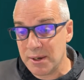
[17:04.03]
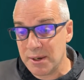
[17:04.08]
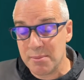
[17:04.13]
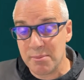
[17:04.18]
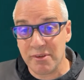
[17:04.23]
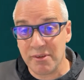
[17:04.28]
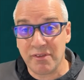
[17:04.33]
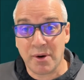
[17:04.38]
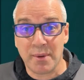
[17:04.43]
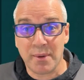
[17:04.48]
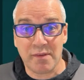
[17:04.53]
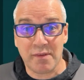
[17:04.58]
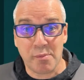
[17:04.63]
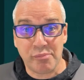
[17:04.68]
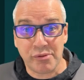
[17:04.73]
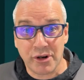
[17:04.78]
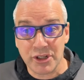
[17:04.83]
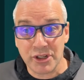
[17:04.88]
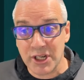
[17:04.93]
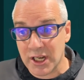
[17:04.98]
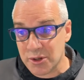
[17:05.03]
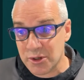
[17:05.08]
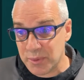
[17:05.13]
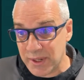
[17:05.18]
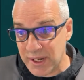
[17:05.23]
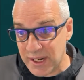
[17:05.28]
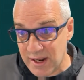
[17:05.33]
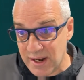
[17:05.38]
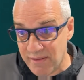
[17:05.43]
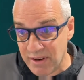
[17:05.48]
Before we have a project, we
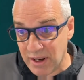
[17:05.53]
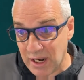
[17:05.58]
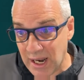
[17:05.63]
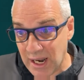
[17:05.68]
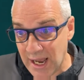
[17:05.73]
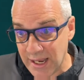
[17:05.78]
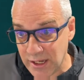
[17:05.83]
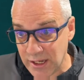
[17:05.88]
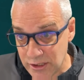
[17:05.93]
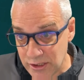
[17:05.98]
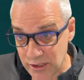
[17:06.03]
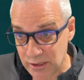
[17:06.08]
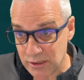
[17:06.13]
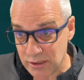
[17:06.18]
need to have a client.